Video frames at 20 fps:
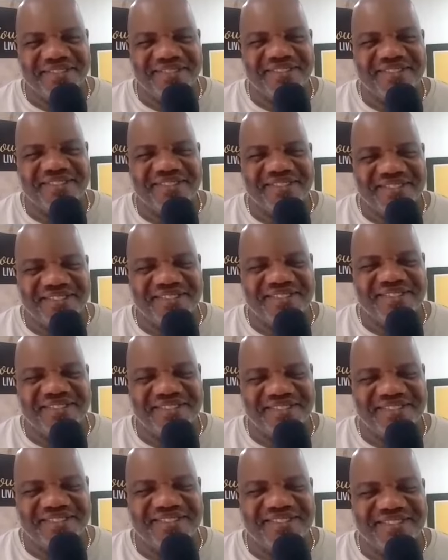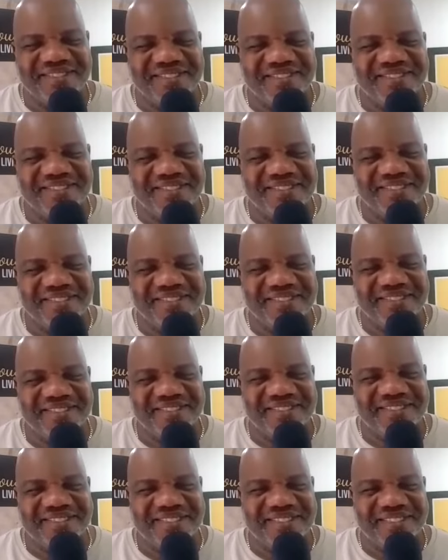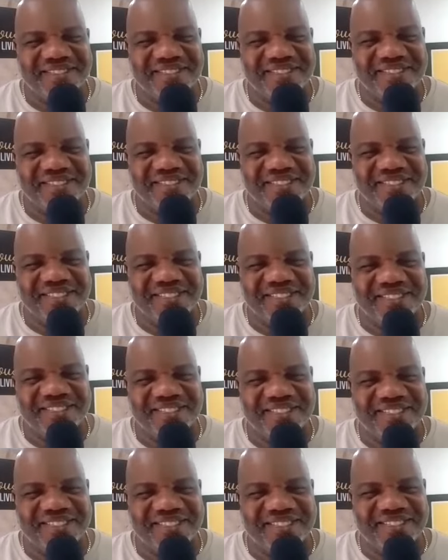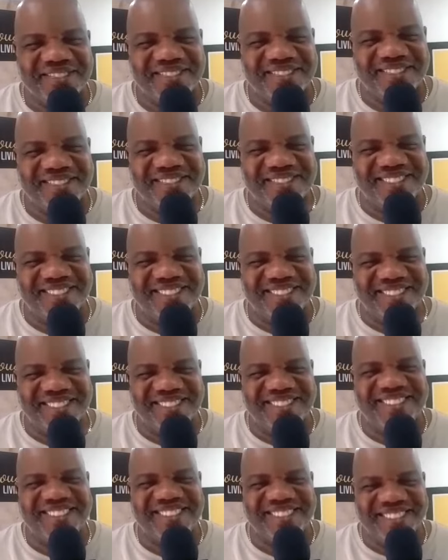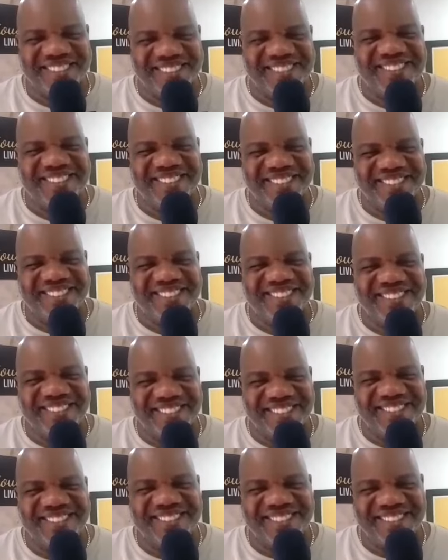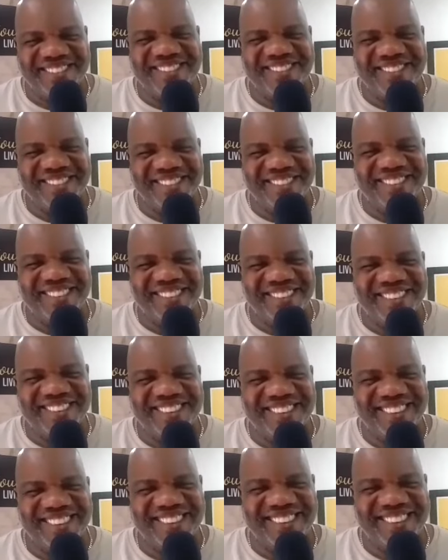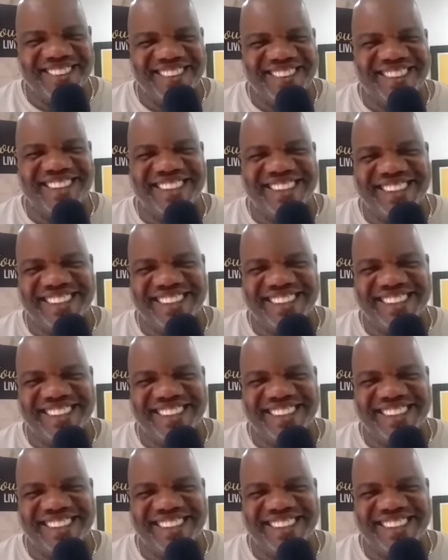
(not speaking)